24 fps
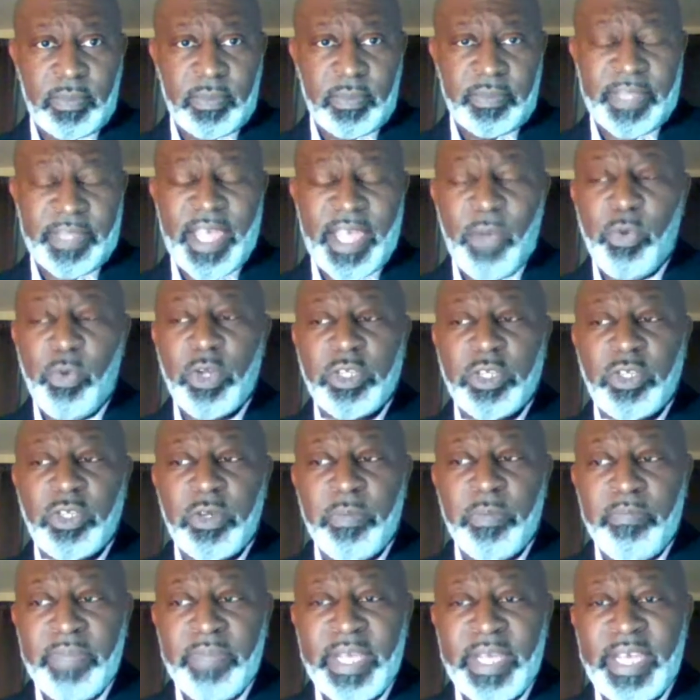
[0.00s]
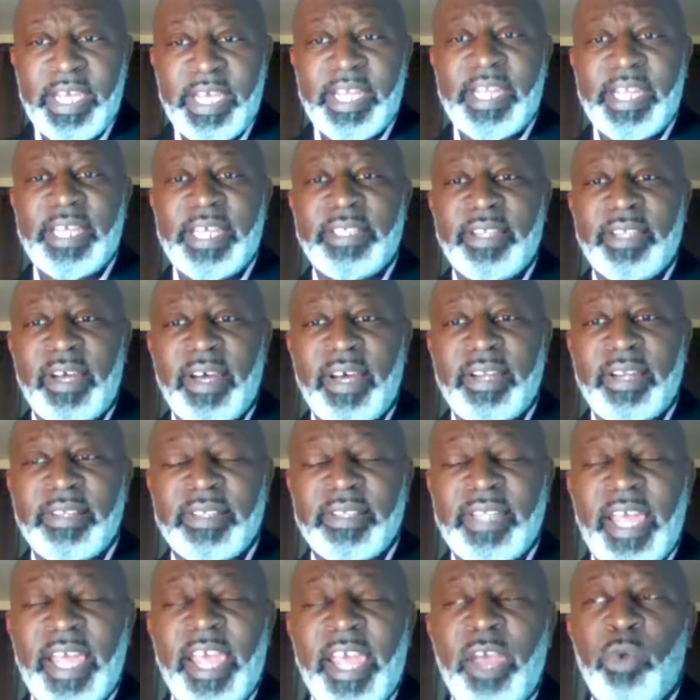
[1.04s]
That's what you men need to
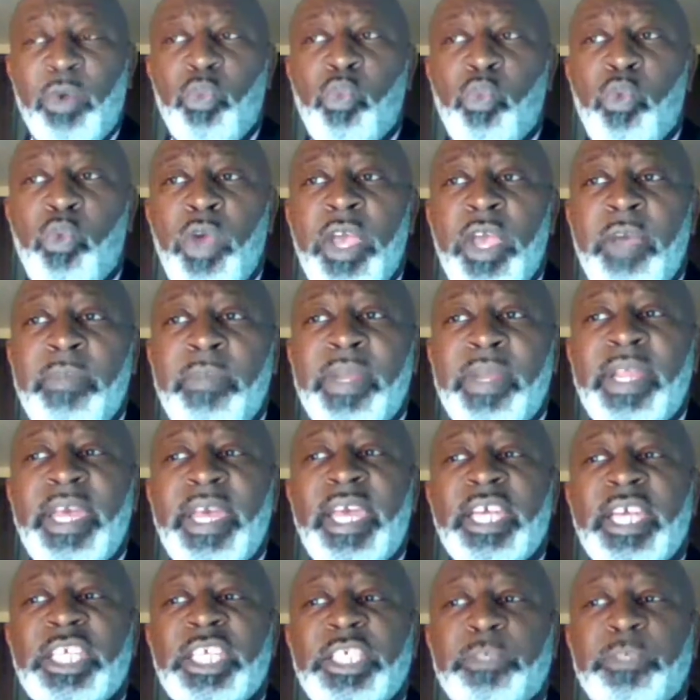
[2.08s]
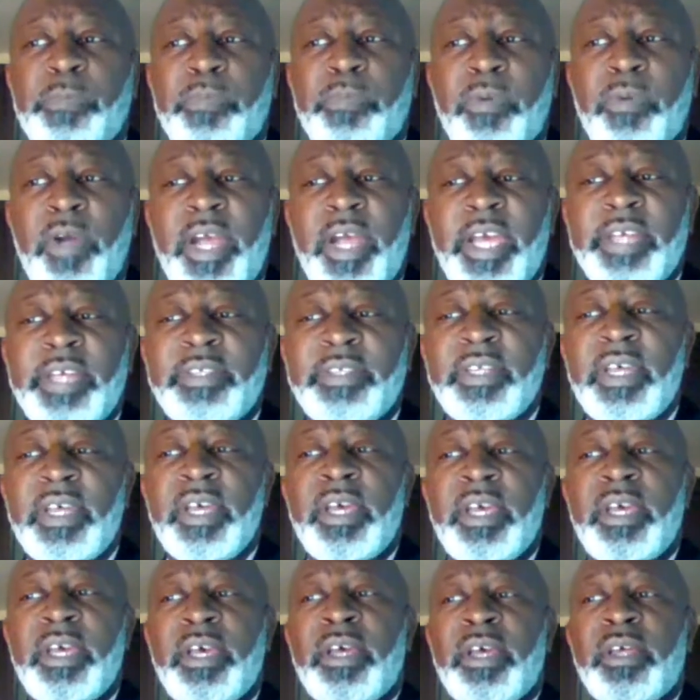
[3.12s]
understand. Women express
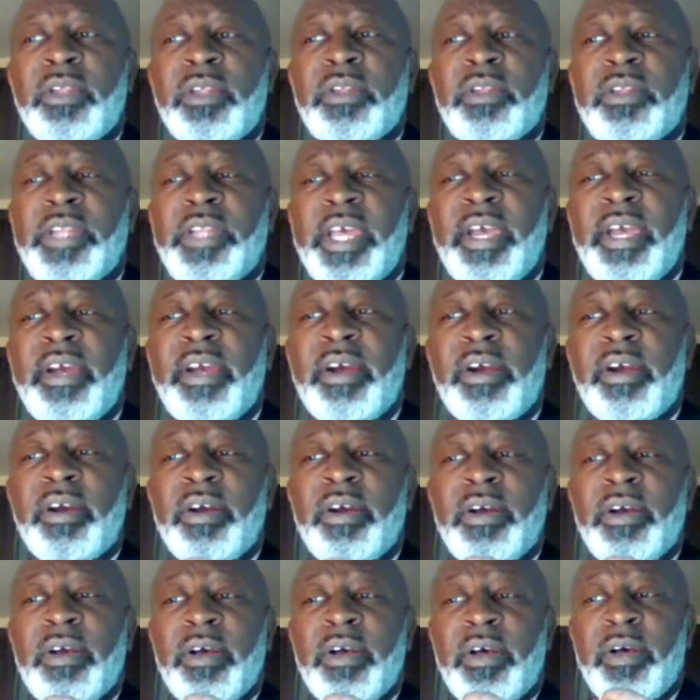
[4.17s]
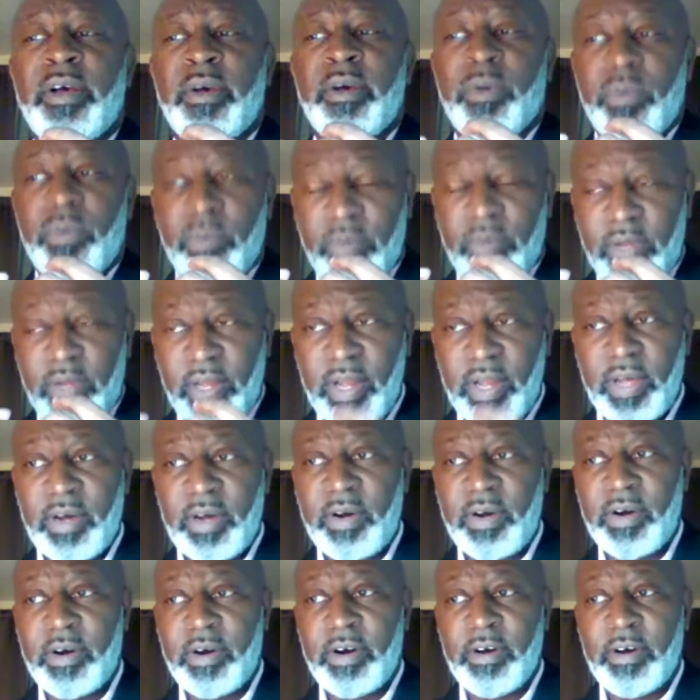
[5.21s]
their
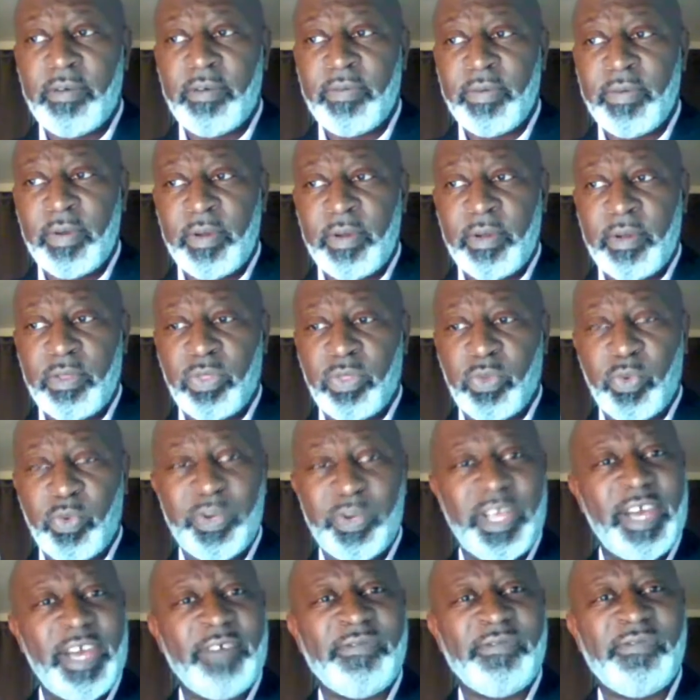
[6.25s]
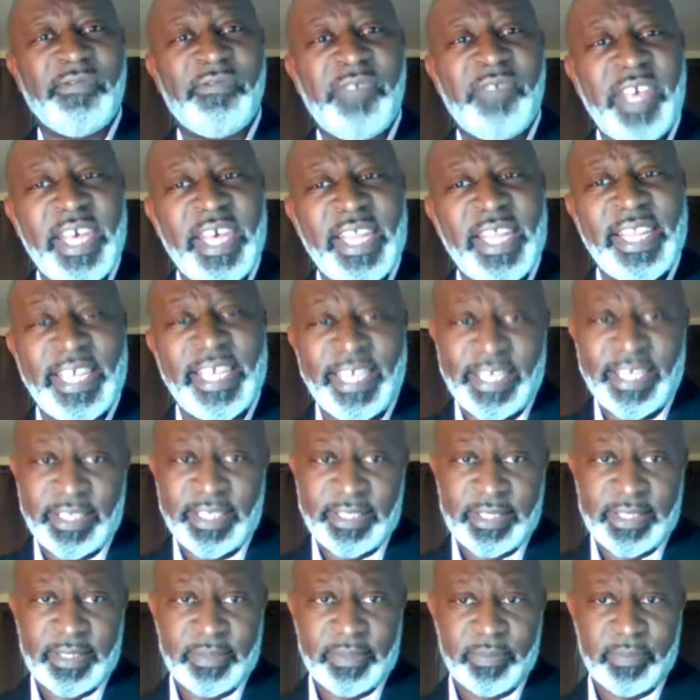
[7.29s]
love through their
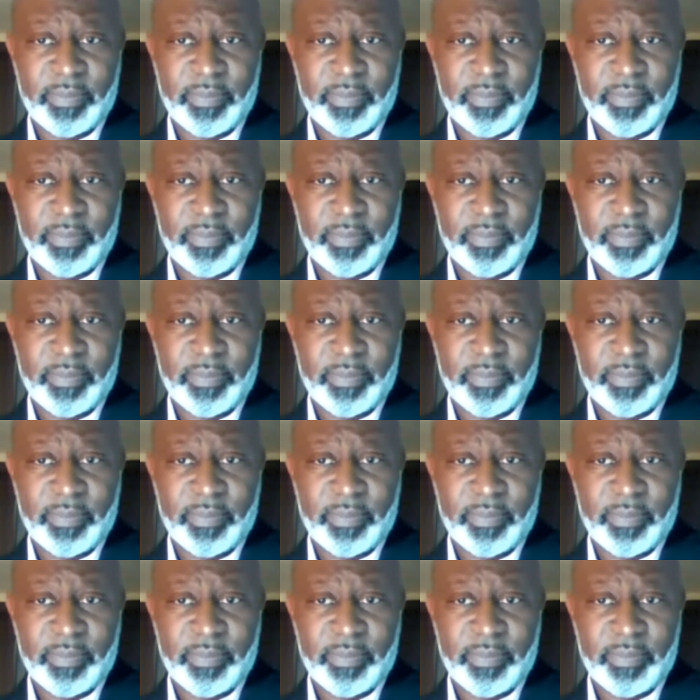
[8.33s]
feelings.